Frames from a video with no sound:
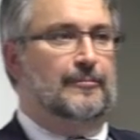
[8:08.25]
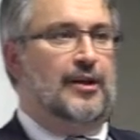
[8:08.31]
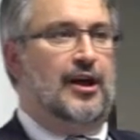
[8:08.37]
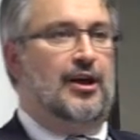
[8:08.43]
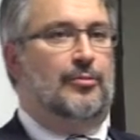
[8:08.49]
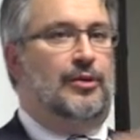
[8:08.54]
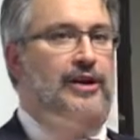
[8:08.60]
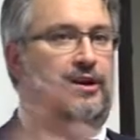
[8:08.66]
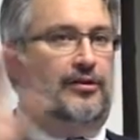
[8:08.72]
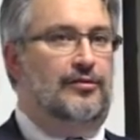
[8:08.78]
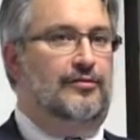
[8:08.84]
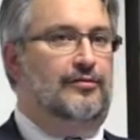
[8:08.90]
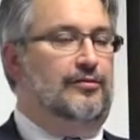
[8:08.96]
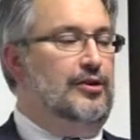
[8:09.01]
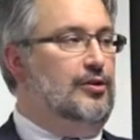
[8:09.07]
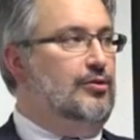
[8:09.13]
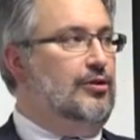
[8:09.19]
How many
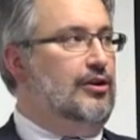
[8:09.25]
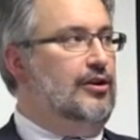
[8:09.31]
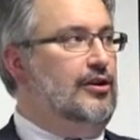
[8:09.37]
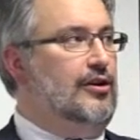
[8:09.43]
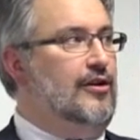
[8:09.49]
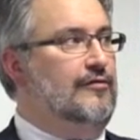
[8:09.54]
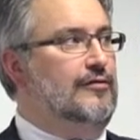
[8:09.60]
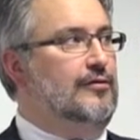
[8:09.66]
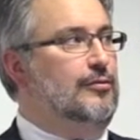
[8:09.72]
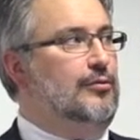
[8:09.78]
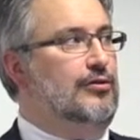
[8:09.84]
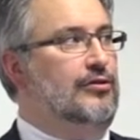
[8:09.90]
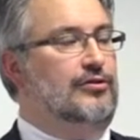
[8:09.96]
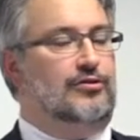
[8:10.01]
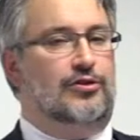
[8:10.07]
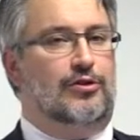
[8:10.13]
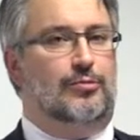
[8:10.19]
of you are
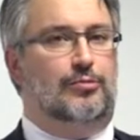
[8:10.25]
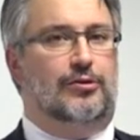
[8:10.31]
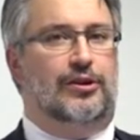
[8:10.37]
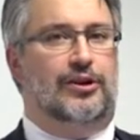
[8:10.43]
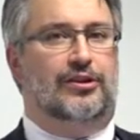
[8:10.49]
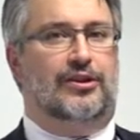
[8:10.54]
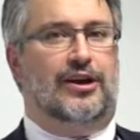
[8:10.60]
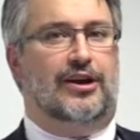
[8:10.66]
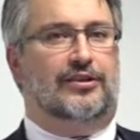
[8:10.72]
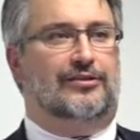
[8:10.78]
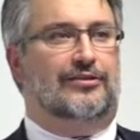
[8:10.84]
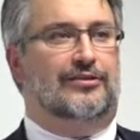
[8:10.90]
comfortable interpreting that?